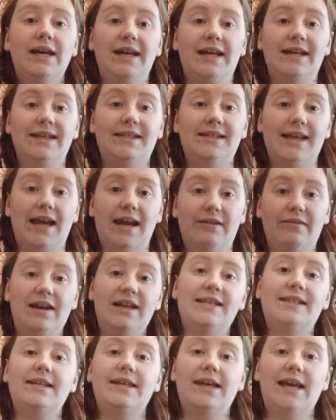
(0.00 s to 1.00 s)
It's a
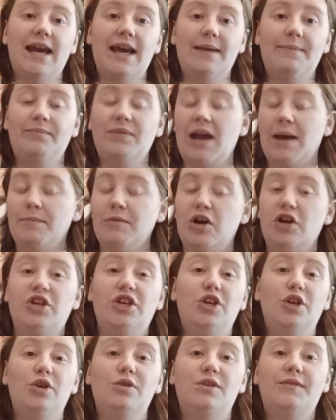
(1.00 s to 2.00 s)
racing game. I'm not
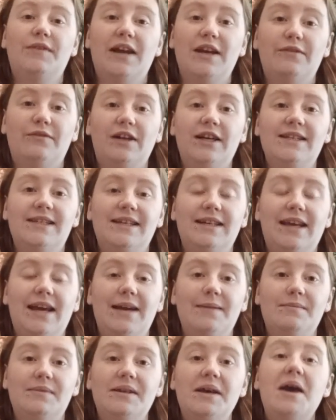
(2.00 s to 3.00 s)
a huge fan of racing
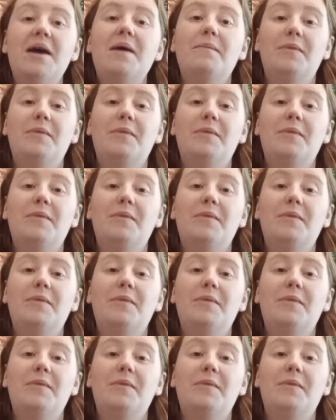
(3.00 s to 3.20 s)
games,